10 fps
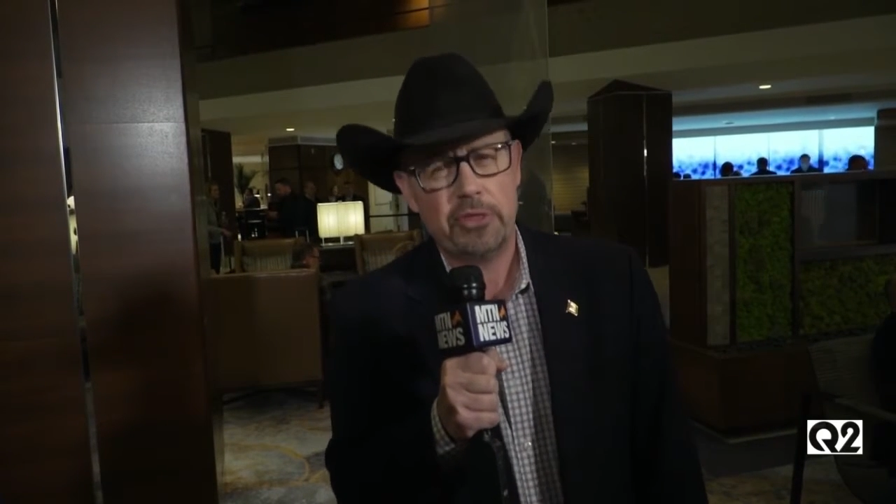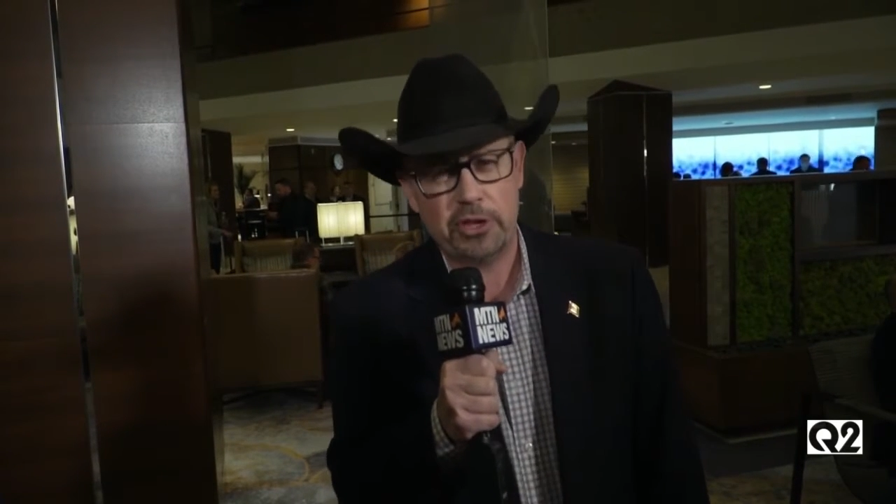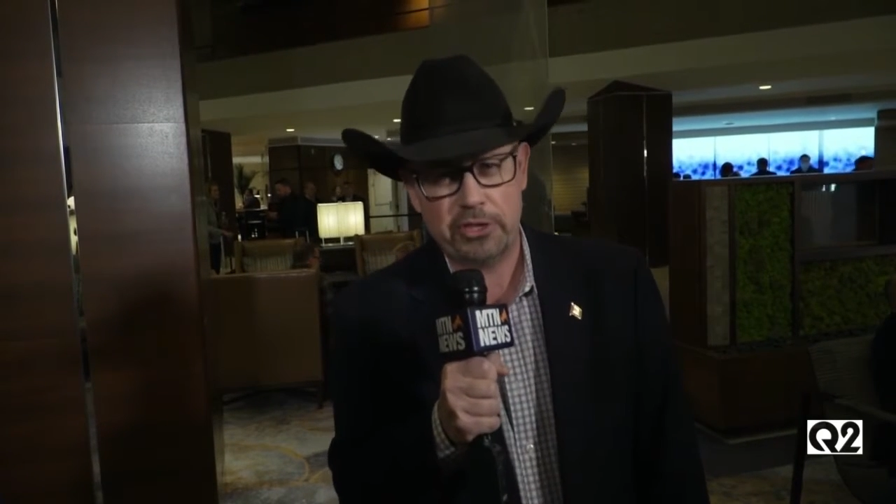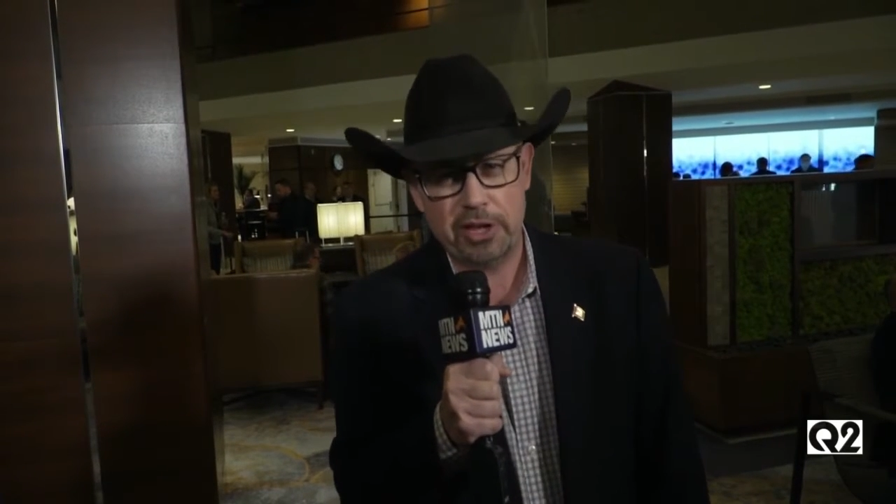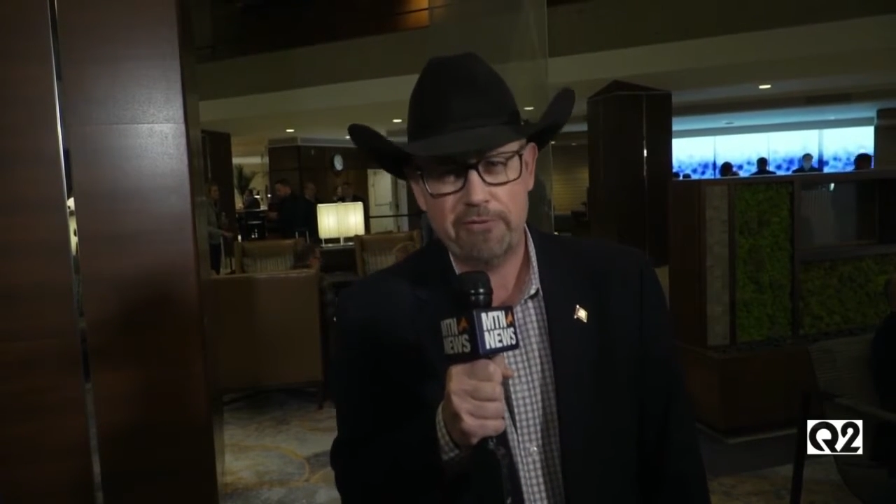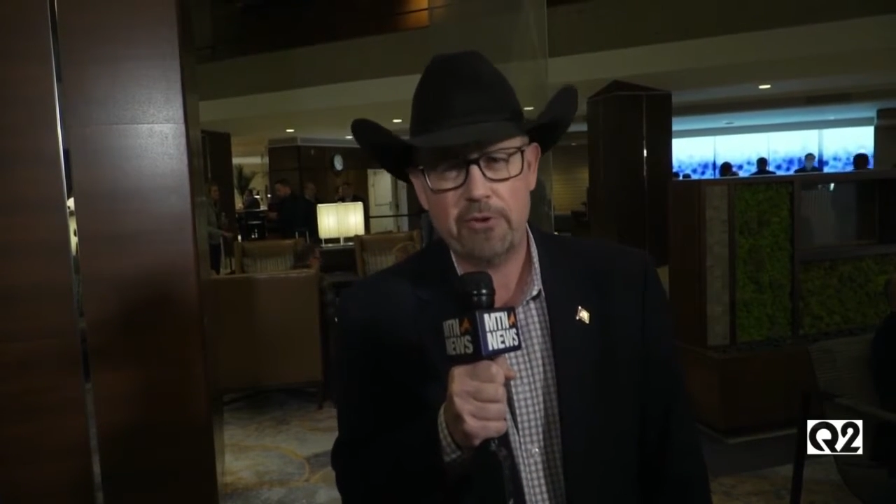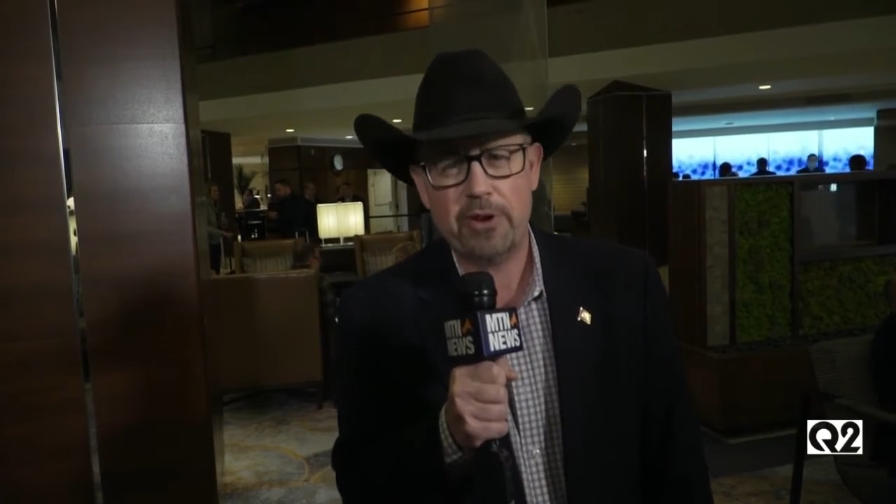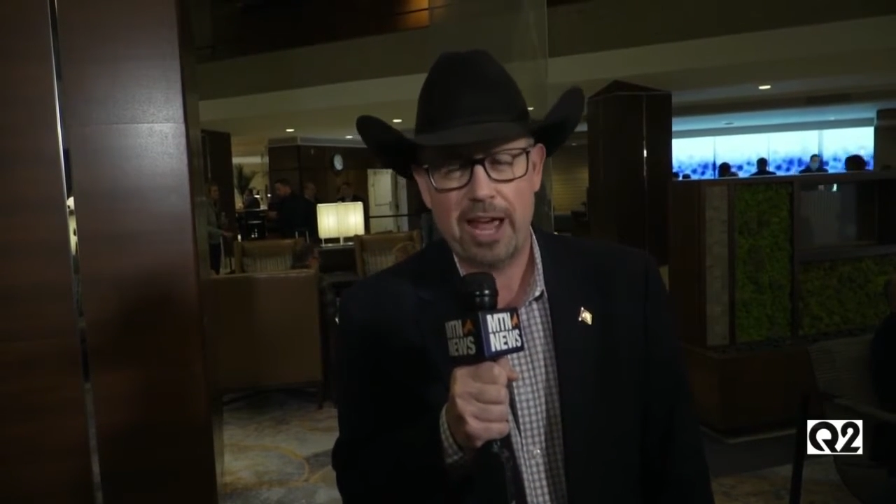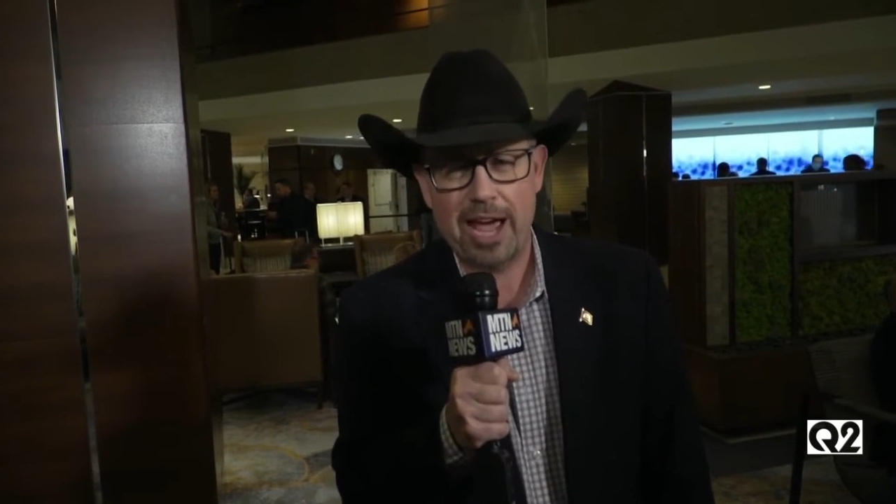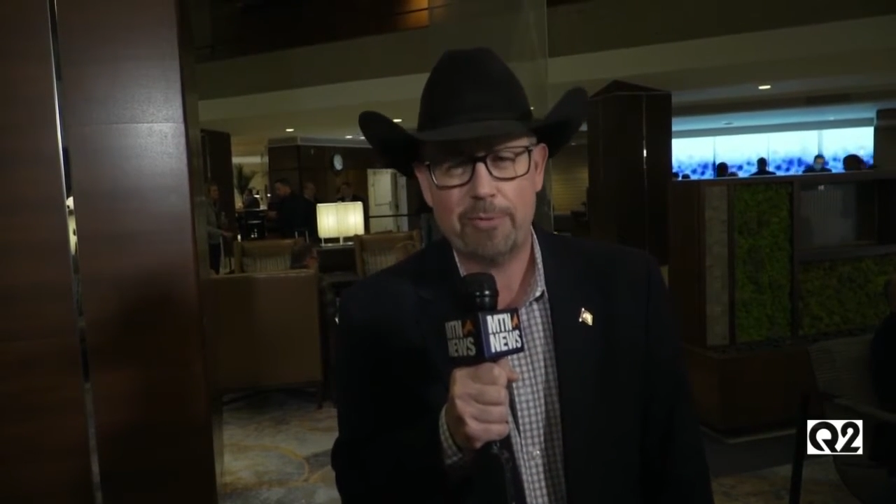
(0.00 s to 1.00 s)
the
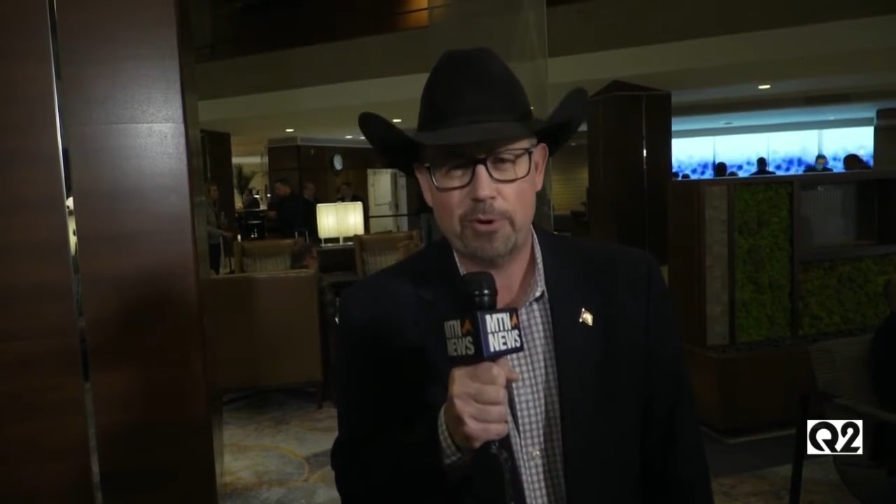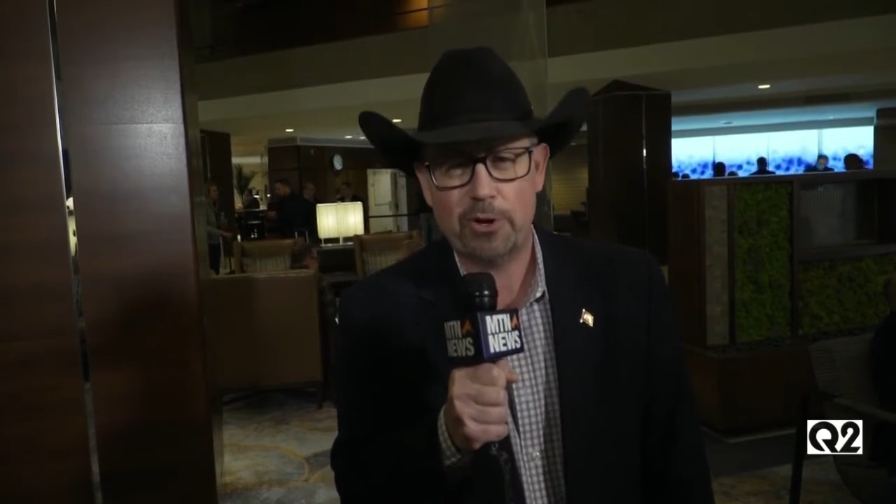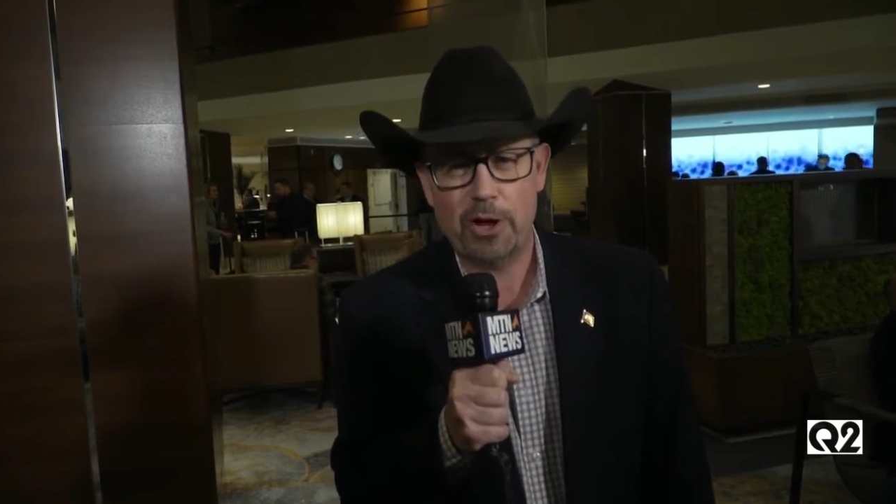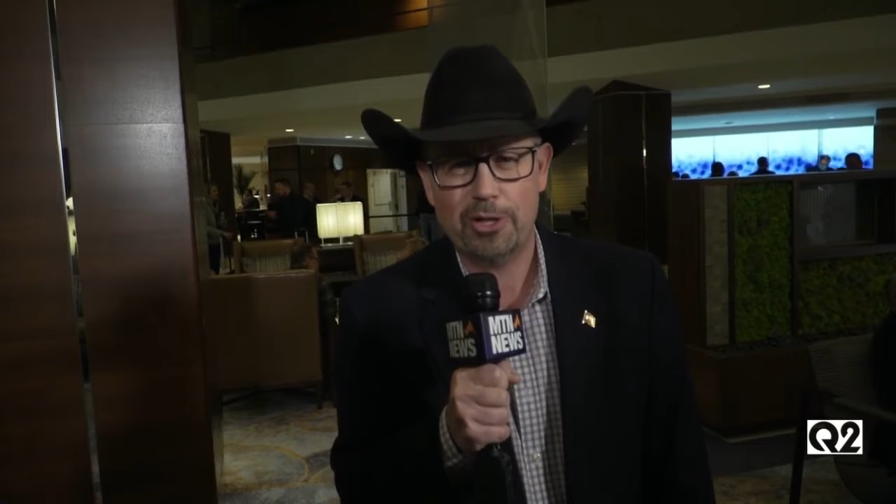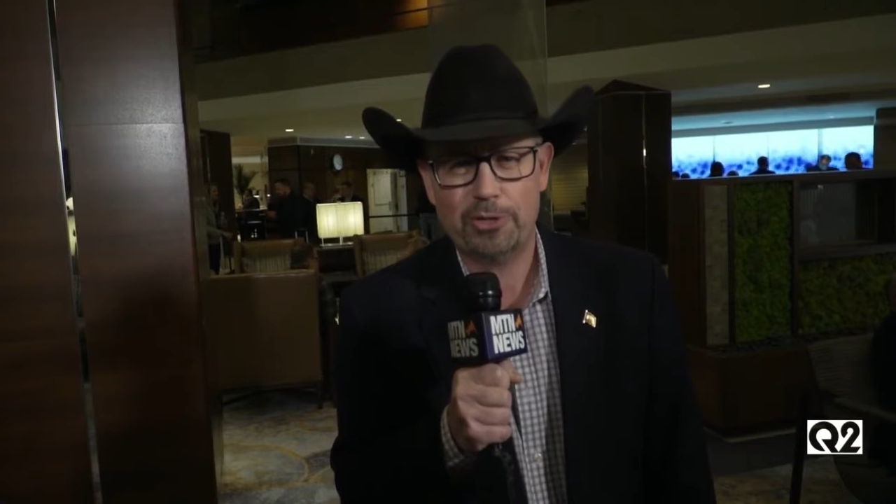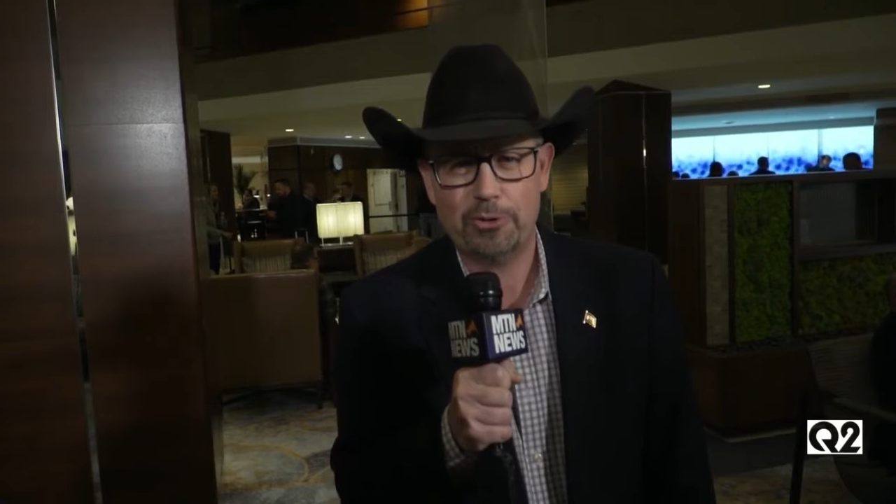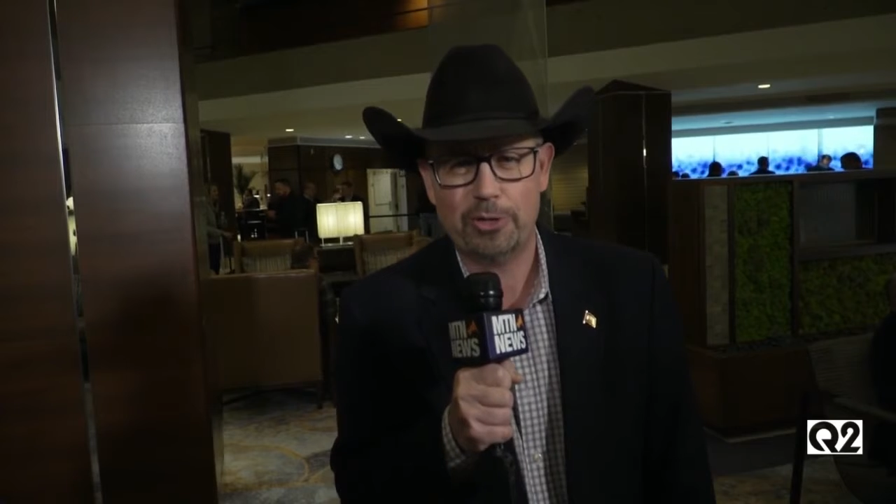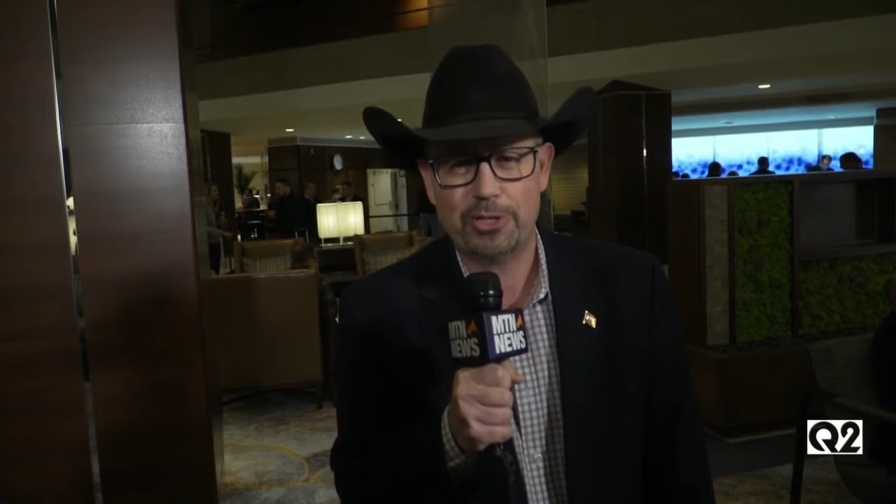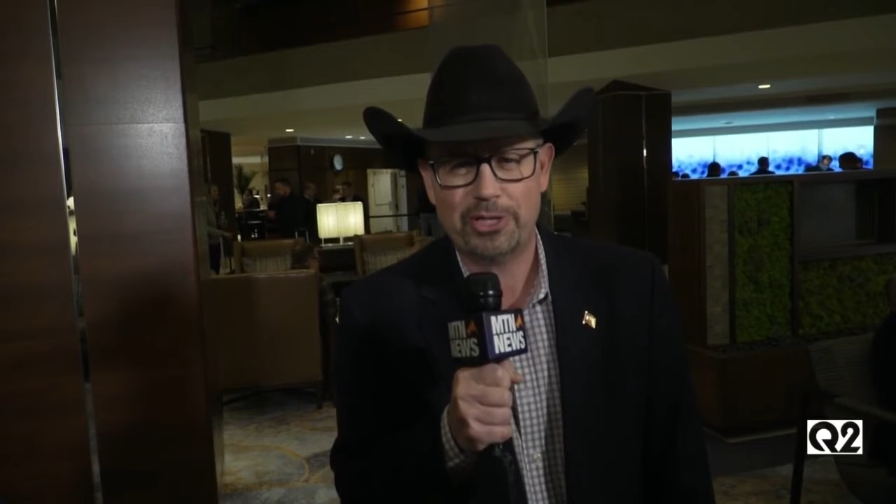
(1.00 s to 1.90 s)
different agricultural